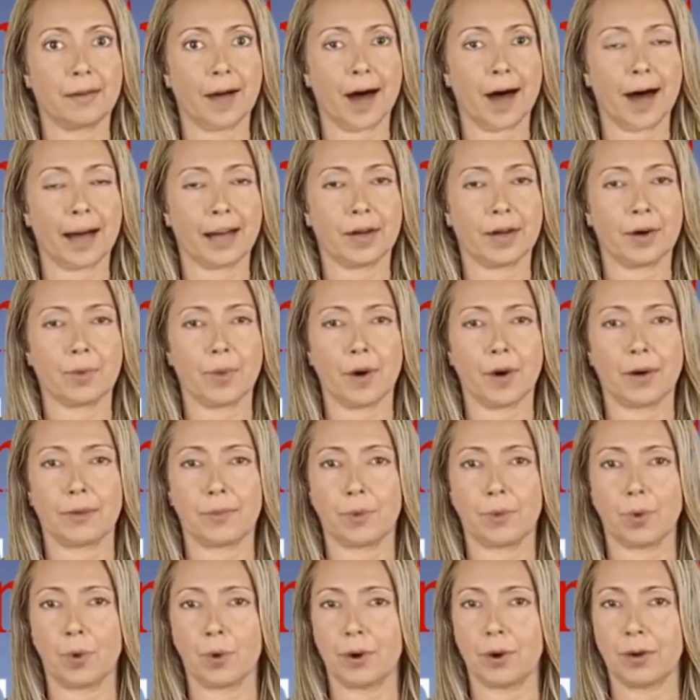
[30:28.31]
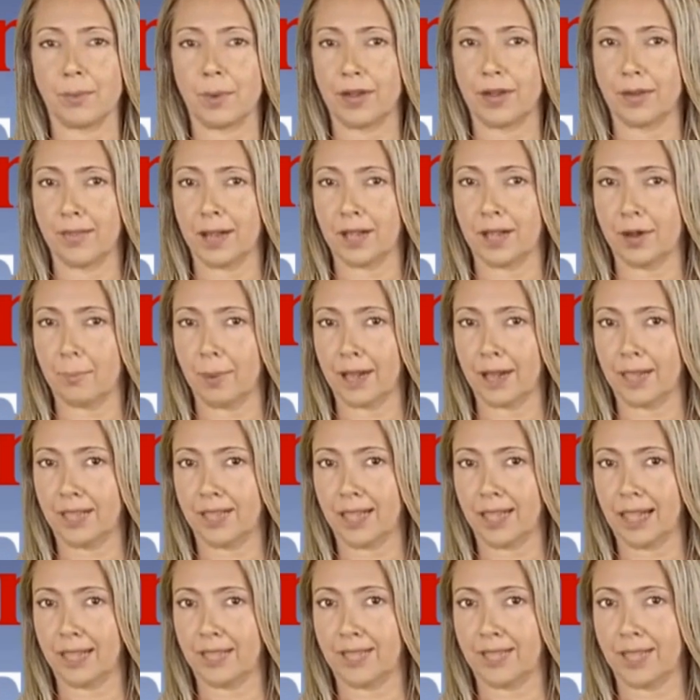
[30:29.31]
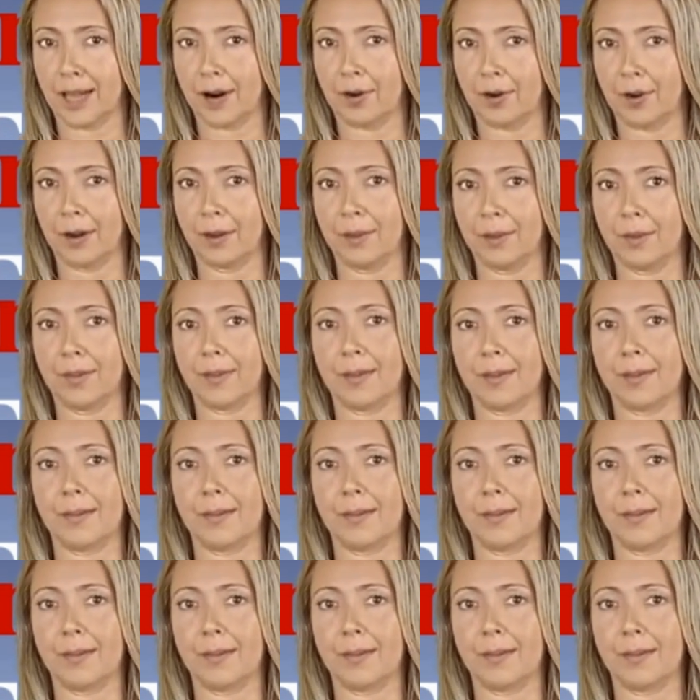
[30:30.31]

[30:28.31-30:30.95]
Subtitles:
Are you on board with vitamin C serum?